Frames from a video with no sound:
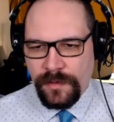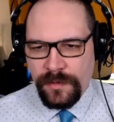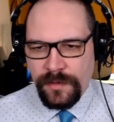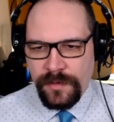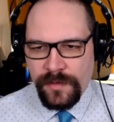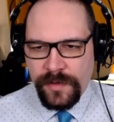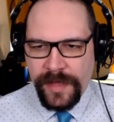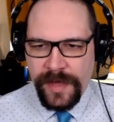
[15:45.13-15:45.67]

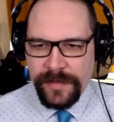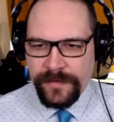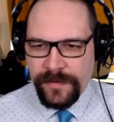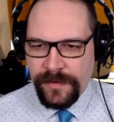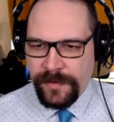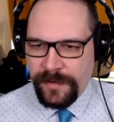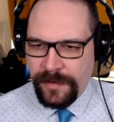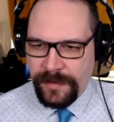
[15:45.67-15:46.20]
You'll
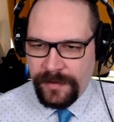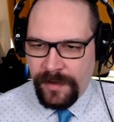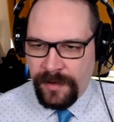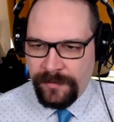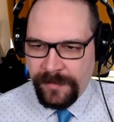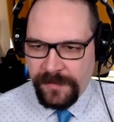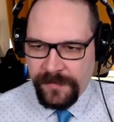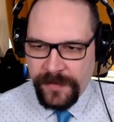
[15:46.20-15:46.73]
gather in
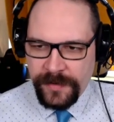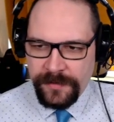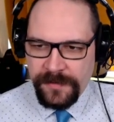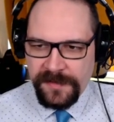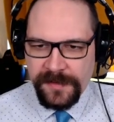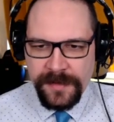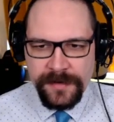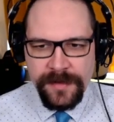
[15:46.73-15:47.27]
Alma's rig to
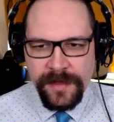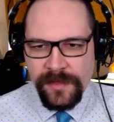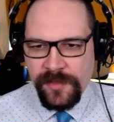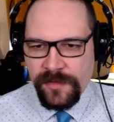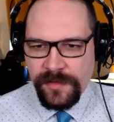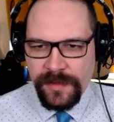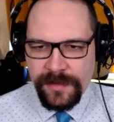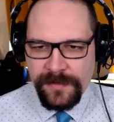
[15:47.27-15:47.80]
see the
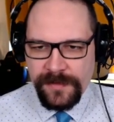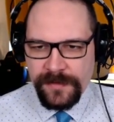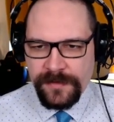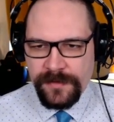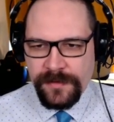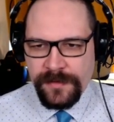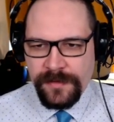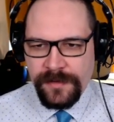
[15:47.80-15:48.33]
engine tested.
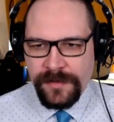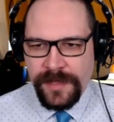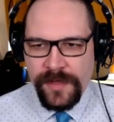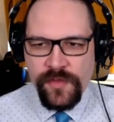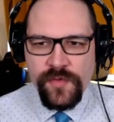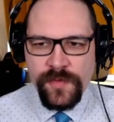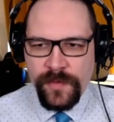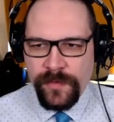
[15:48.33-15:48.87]
The
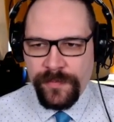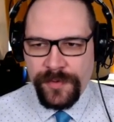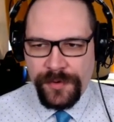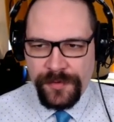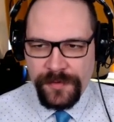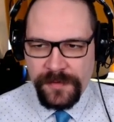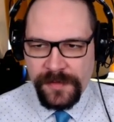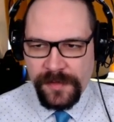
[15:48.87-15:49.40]
engine room
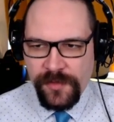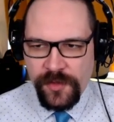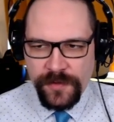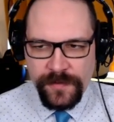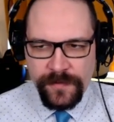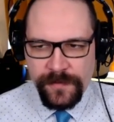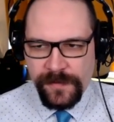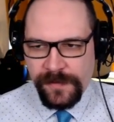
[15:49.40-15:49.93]
purrs and
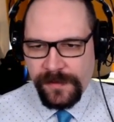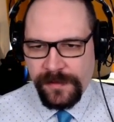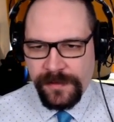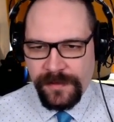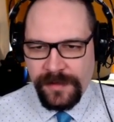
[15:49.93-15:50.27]
chitters.